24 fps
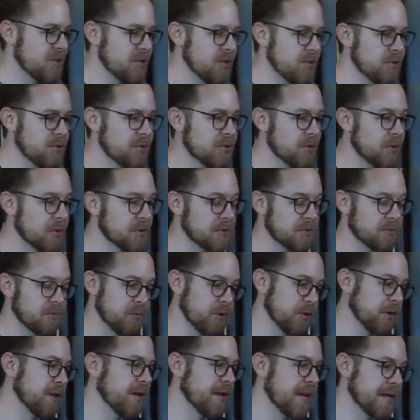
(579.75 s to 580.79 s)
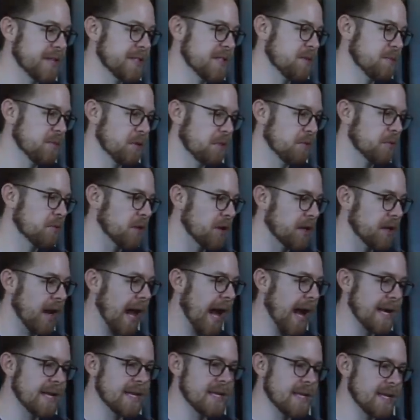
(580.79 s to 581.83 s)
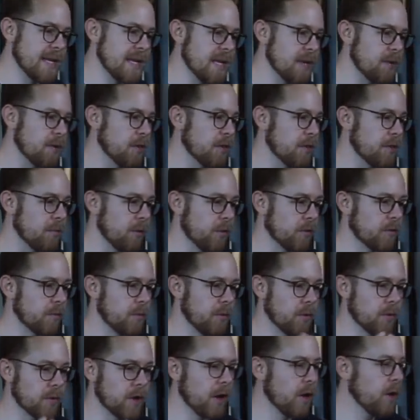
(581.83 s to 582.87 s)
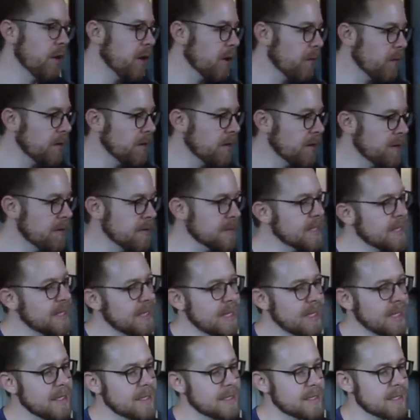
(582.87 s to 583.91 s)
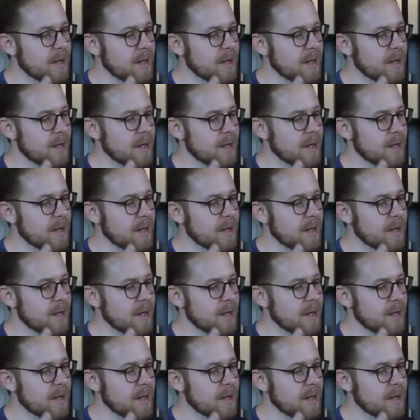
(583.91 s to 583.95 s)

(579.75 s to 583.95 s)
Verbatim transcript: to. So it's really nice to be able to run an IDE with multiple coding windows in it.